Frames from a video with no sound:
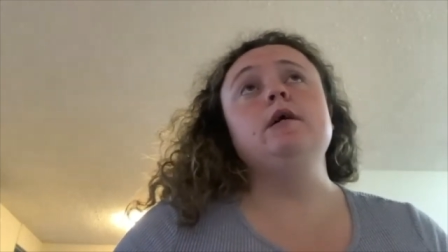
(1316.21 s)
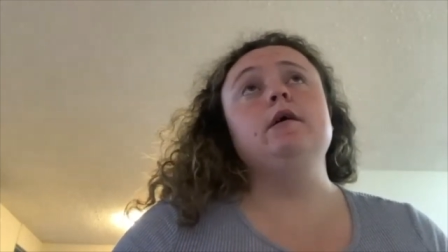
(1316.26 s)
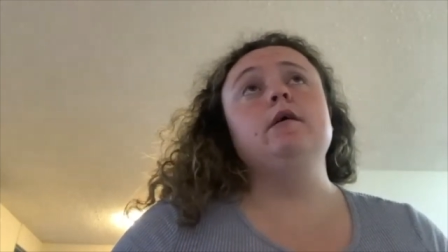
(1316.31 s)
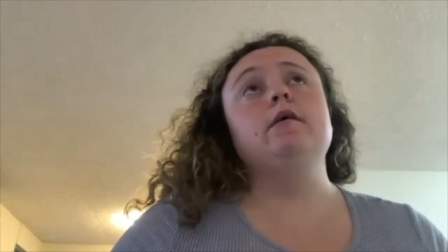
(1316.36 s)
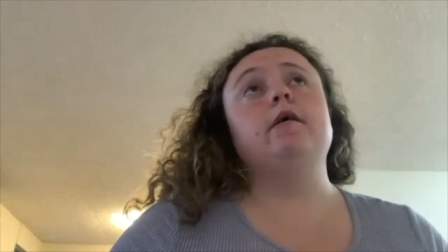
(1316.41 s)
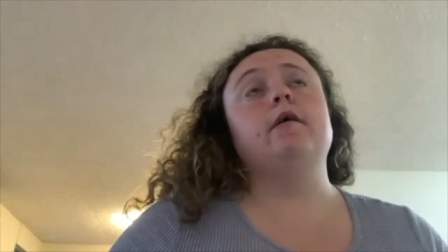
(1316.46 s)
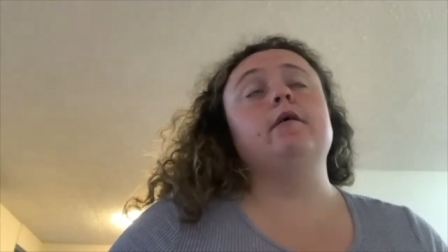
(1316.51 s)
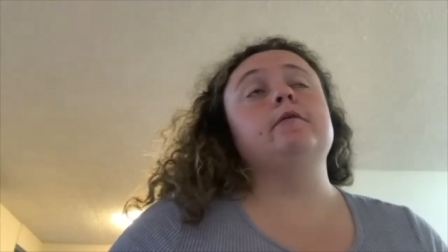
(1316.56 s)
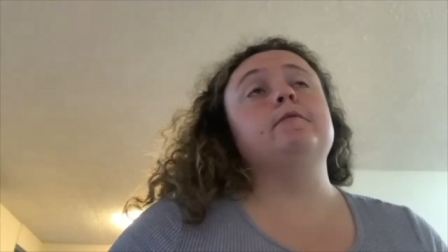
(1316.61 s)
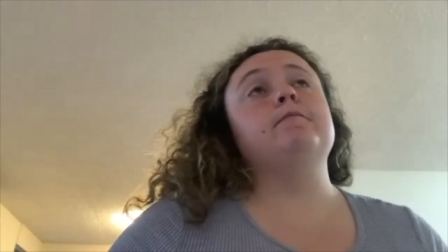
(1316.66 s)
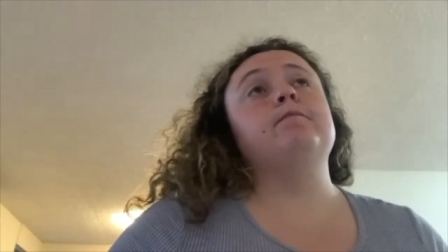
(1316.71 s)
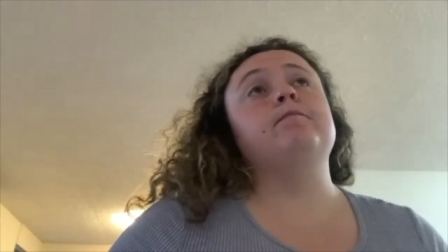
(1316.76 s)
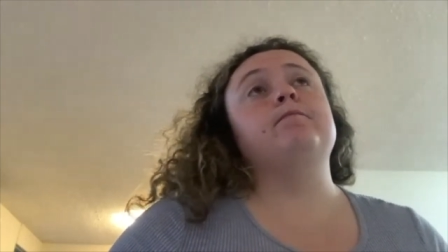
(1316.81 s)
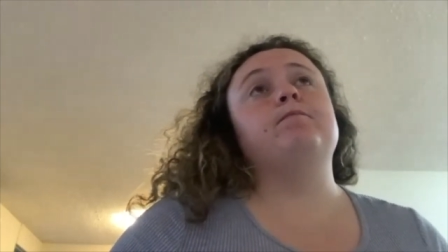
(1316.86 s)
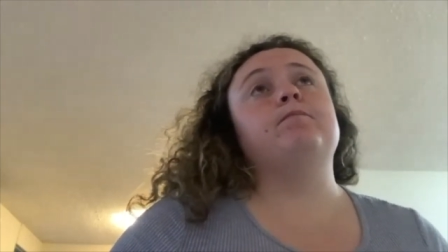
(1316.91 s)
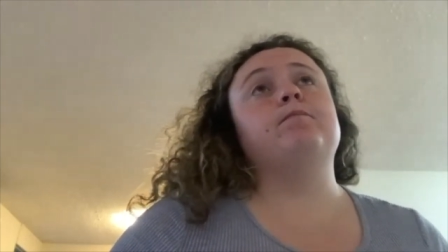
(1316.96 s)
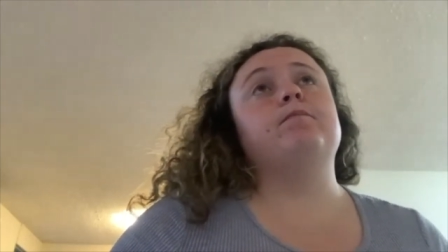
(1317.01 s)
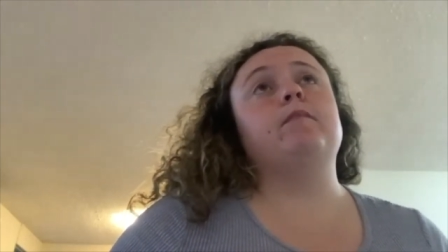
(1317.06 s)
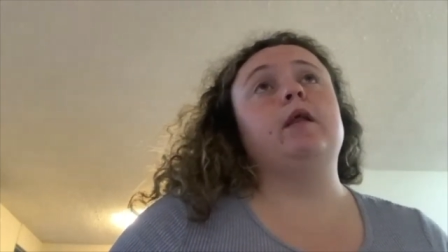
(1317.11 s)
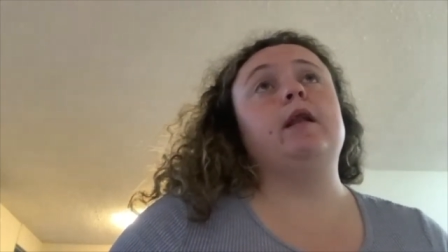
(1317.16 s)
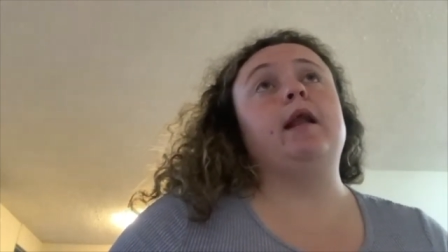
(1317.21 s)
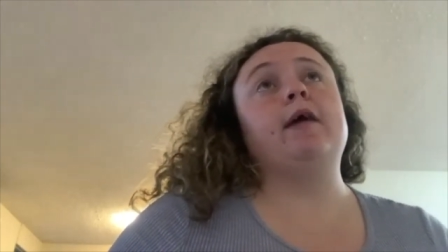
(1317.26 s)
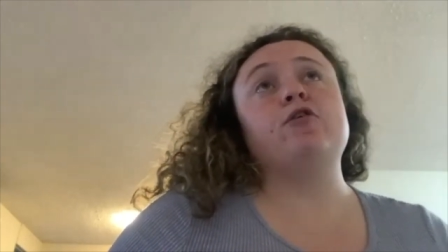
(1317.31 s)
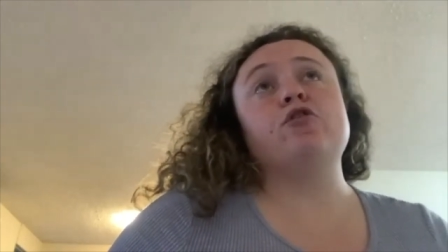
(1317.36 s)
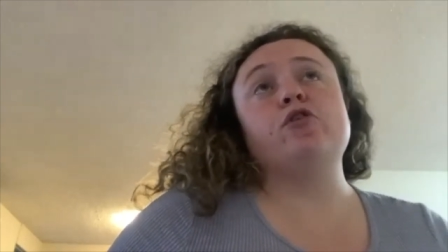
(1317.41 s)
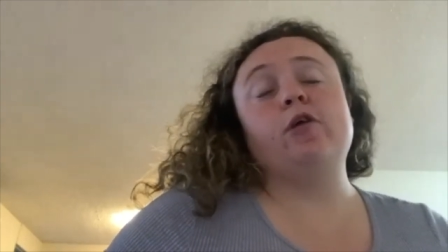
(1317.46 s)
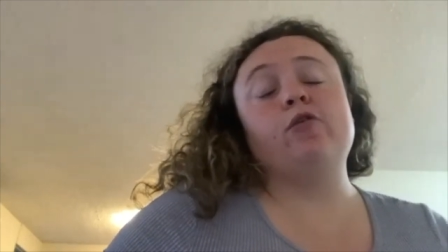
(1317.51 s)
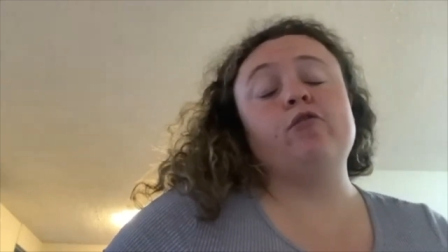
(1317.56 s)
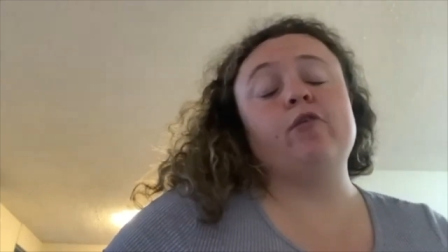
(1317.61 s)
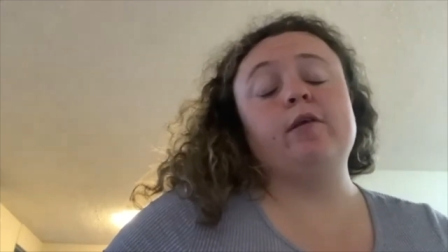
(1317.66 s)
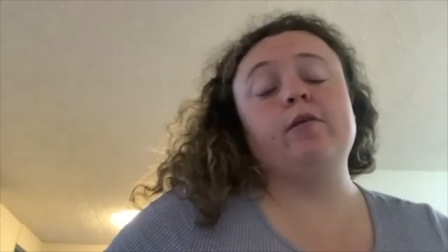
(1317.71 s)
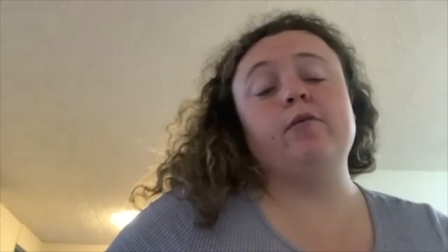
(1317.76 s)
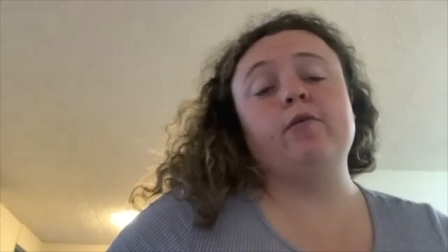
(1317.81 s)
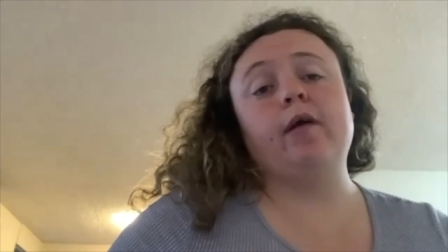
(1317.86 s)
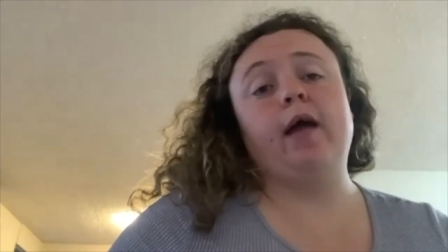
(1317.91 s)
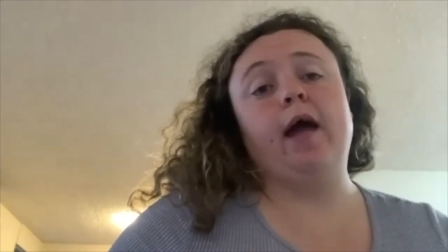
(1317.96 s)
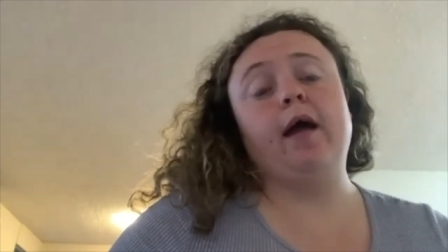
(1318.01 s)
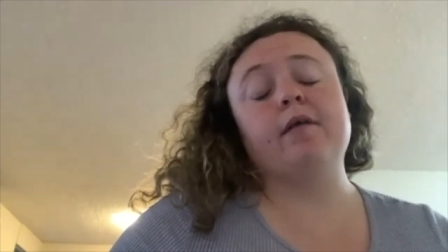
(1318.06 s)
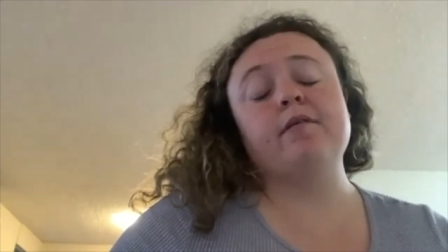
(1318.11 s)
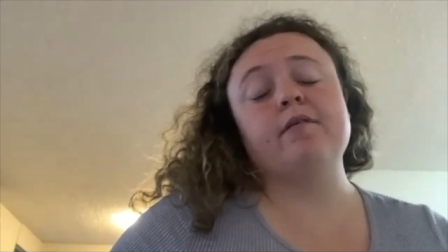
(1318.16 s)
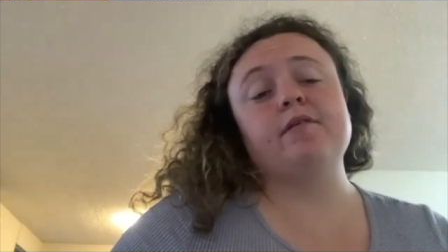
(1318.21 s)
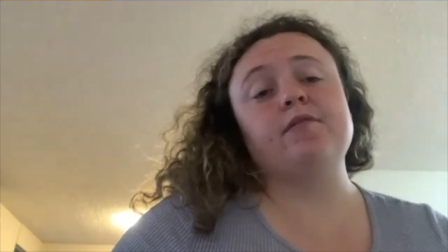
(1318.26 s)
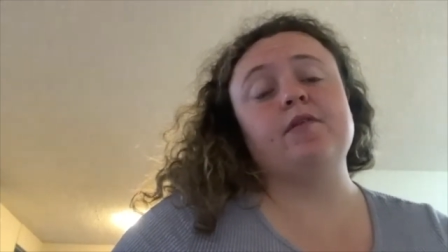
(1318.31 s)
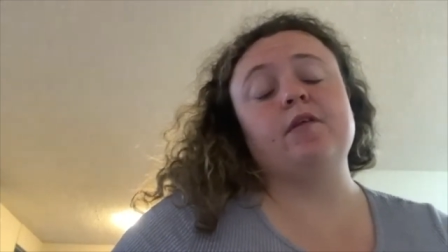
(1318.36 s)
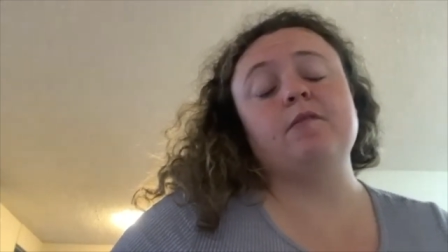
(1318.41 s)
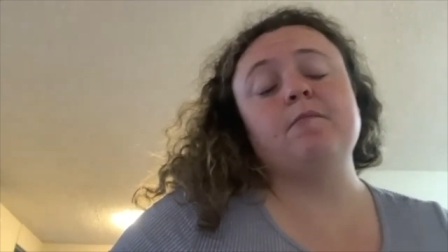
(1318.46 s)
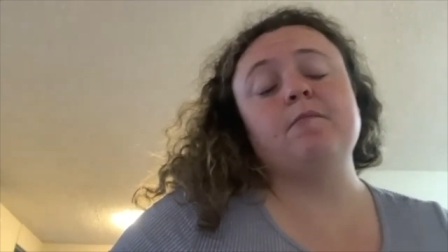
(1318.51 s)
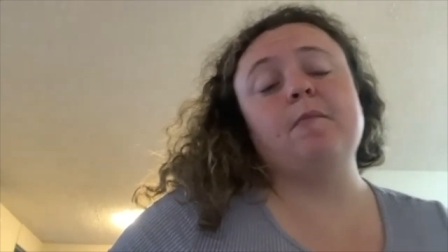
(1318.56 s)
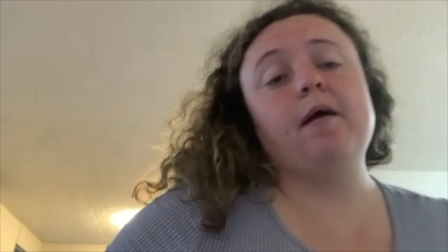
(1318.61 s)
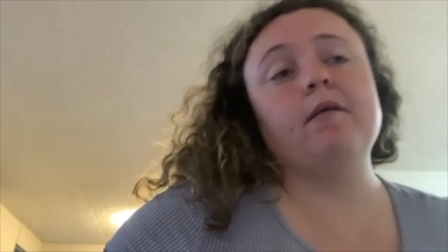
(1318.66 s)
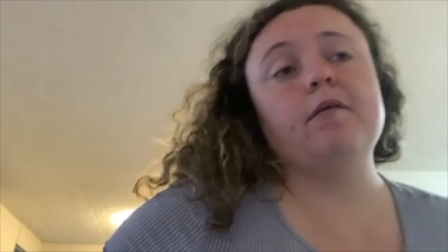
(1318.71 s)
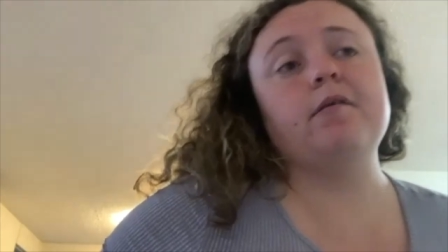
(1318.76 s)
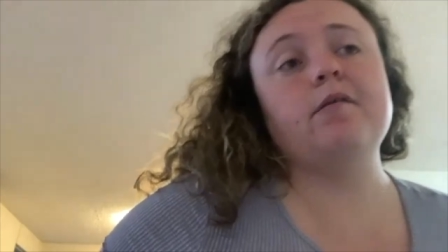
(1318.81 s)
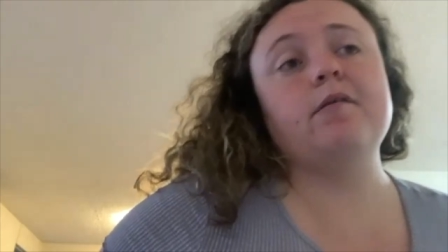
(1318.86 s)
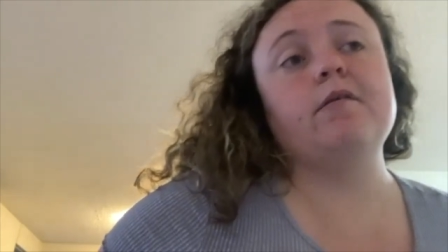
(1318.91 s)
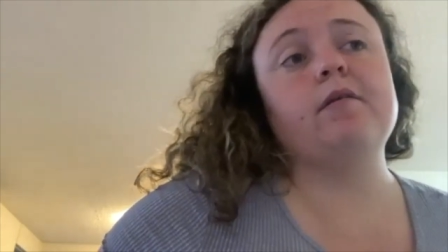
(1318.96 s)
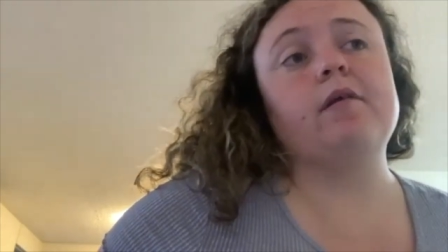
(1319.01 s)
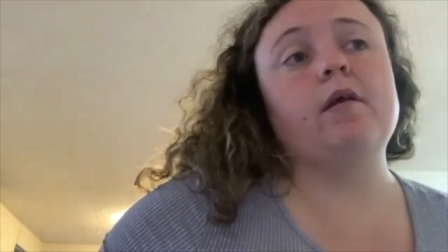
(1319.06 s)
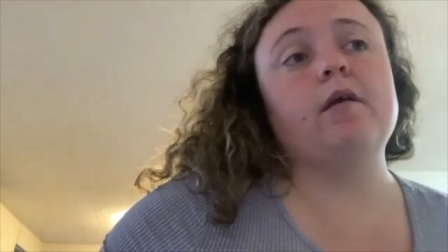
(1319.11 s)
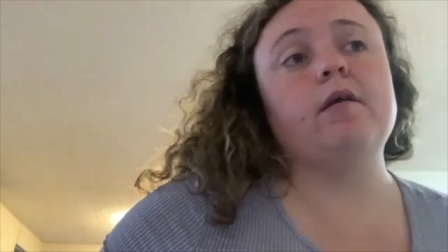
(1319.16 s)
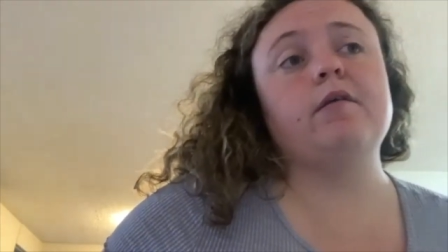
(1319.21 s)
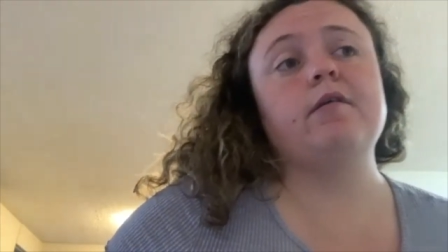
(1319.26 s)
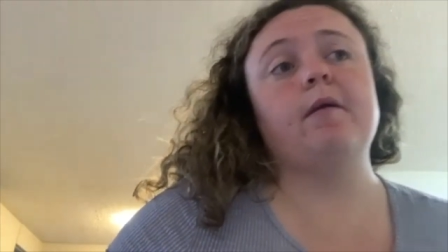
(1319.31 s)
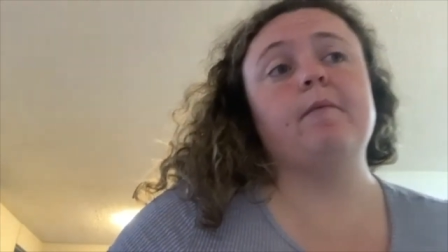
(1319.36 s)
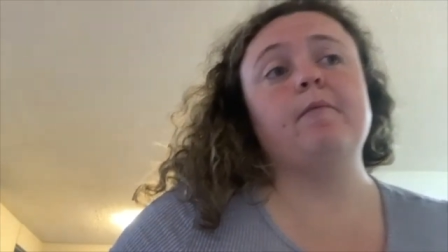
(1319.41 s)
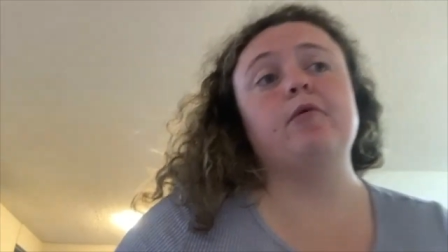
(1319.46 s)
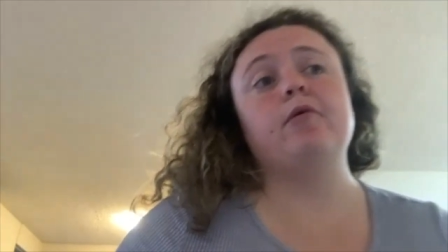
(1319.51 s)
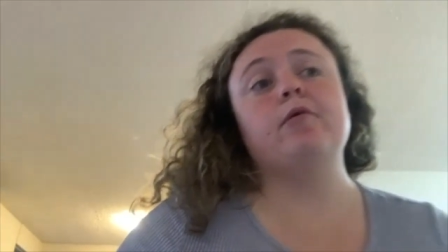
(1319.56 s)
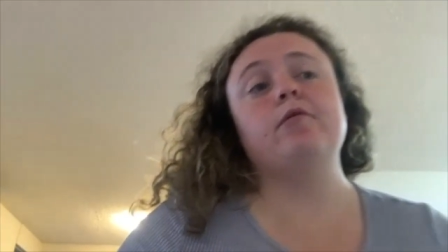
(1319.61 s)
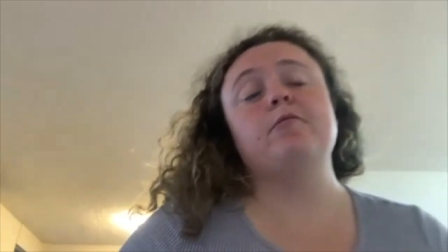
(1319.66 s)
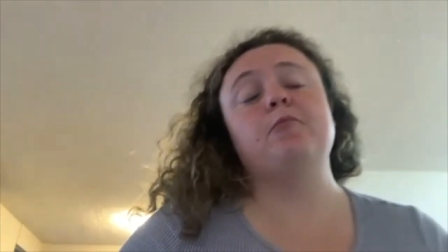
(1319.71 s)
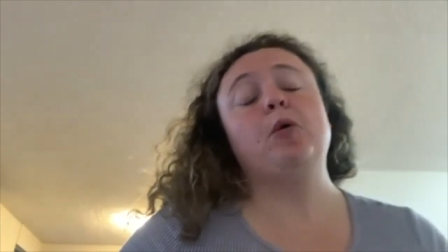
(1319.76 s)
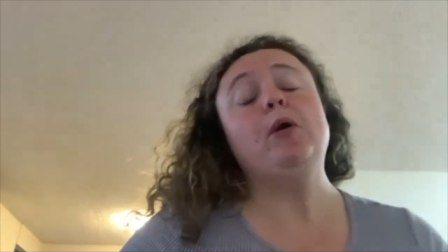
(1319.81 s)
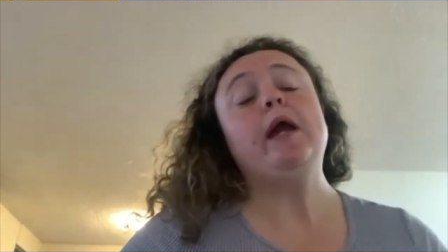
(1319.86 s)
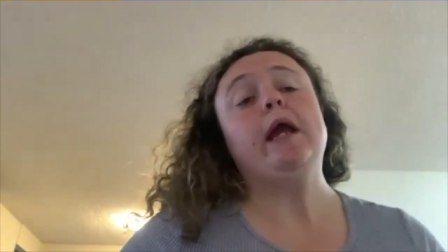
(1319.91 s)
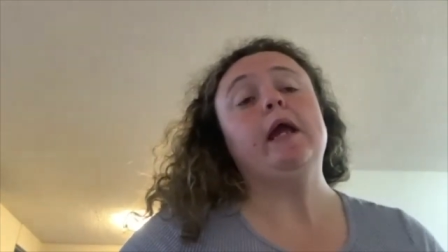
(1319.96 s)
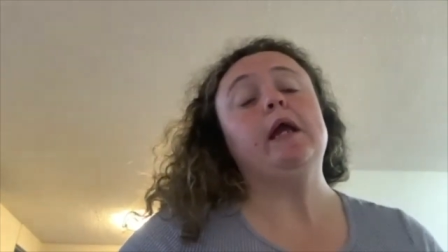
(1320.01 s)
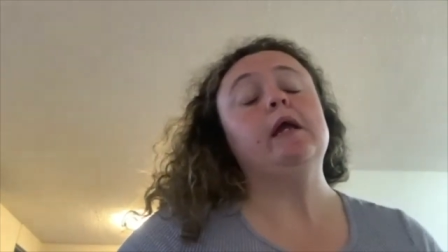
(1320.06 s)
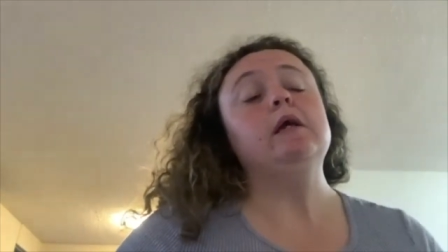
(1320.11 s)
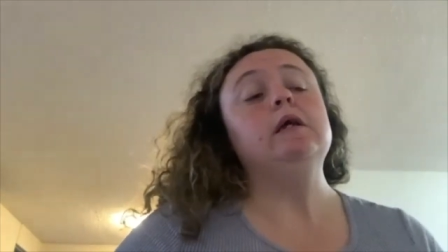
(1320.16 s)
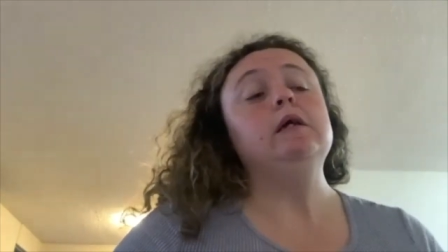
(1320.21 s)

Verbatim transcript: And actually I tried to access this past summer, spring.